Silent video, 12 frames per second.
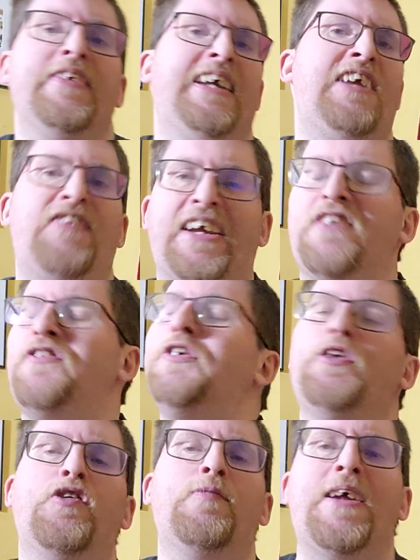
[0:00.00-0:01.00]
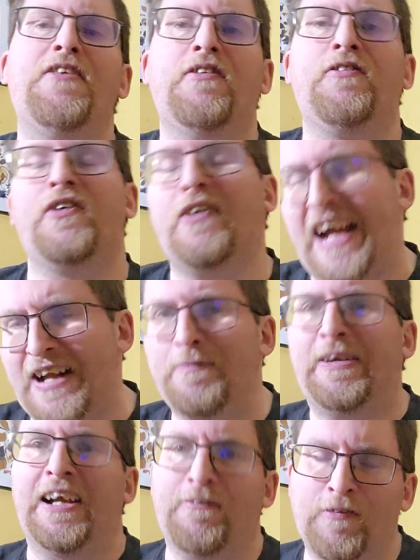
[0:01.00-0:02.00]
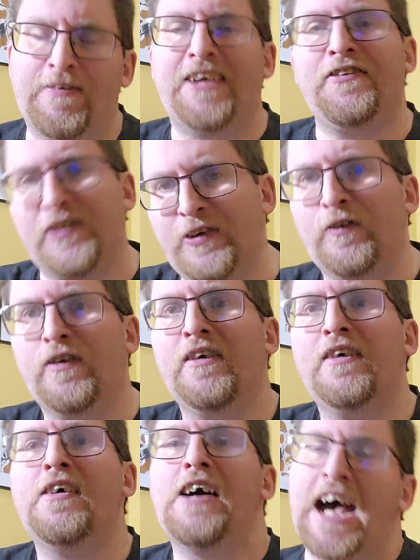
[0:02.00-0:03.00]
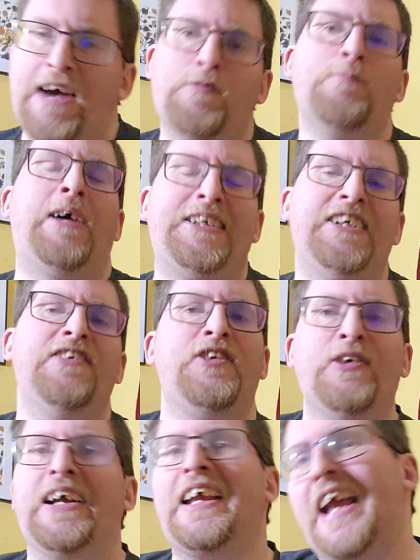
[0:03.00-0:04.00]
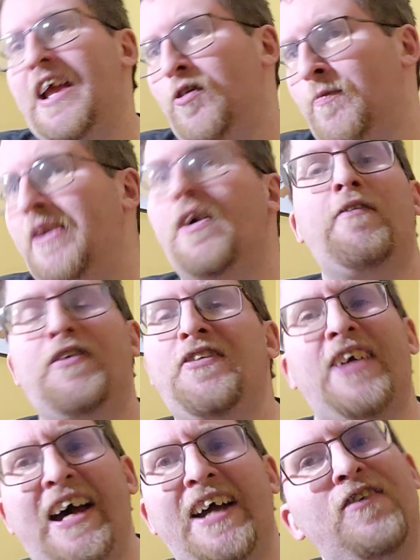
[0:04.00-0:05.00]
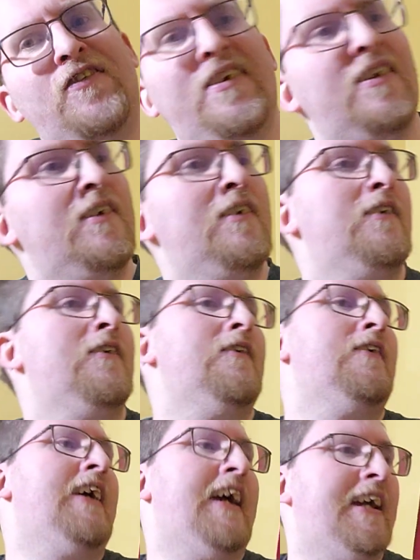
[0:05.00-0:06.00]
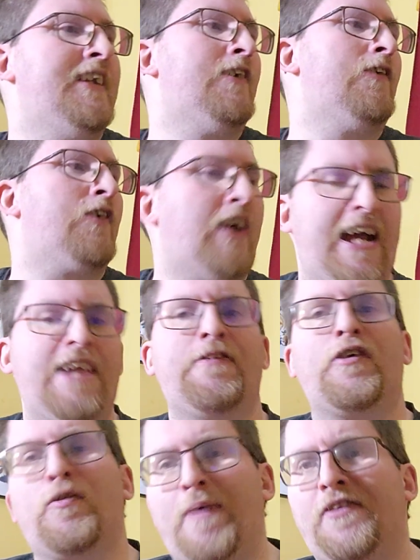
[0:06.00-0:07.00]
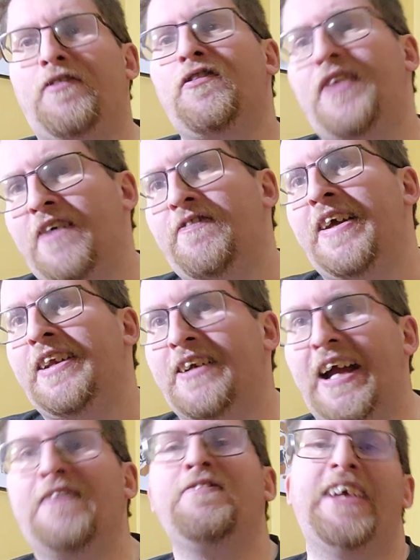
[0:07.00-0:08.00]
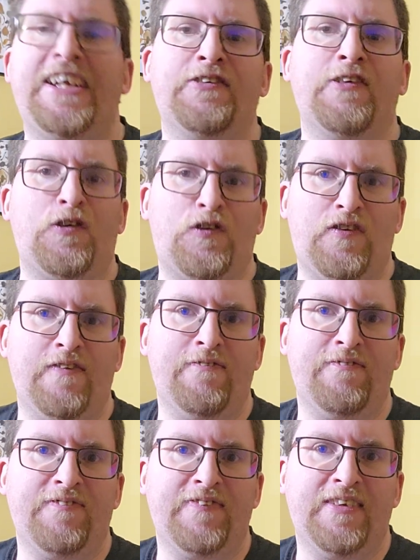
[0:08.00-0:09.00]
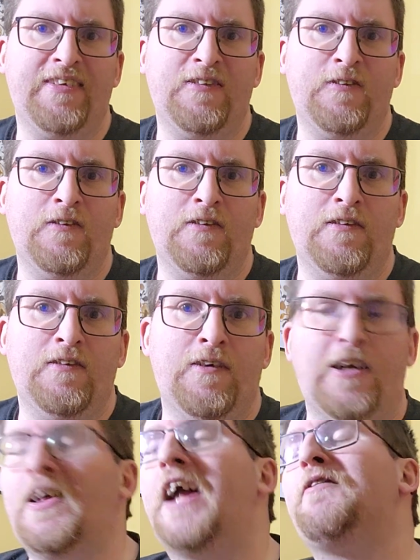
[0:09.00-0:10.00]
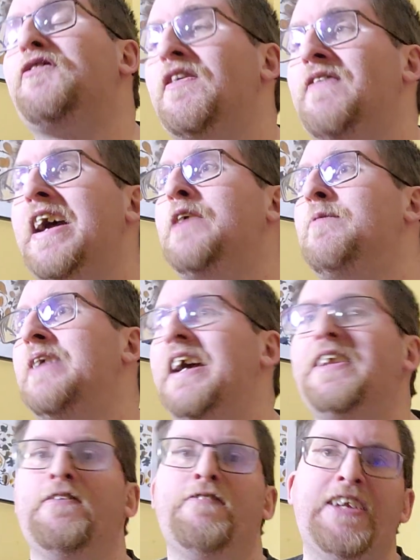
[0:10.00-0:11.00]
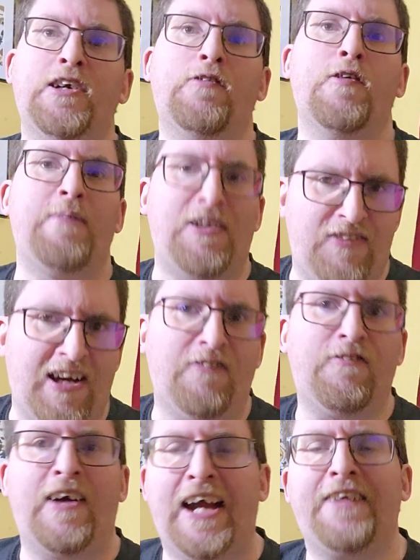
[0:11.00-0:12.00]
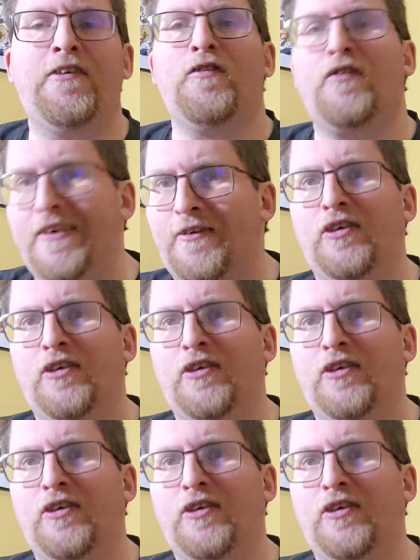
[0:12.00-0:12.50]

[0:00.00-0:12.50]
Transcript: It's like it's too expensive, so I have to be careful of that too. I have a budget too. I can't spend all these dyes, and they're kind of expensive stuff, and they're kind of dangerous. A lot of the stuff I had to veto it myself, or I had to